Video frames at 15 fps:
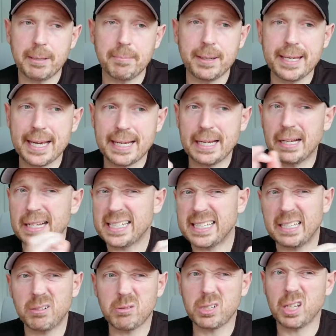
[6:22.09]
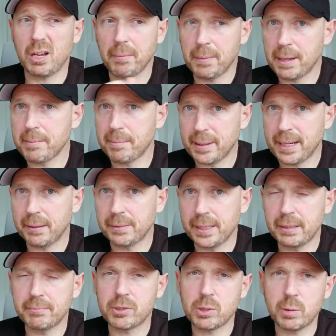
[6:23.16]
But yeah, like I said, also maybe pick up the
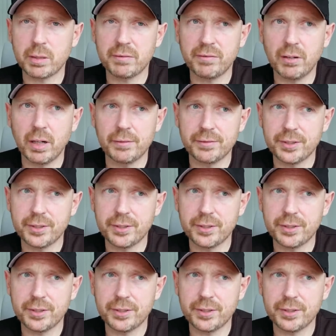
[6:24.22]
Nimbus twenty-five.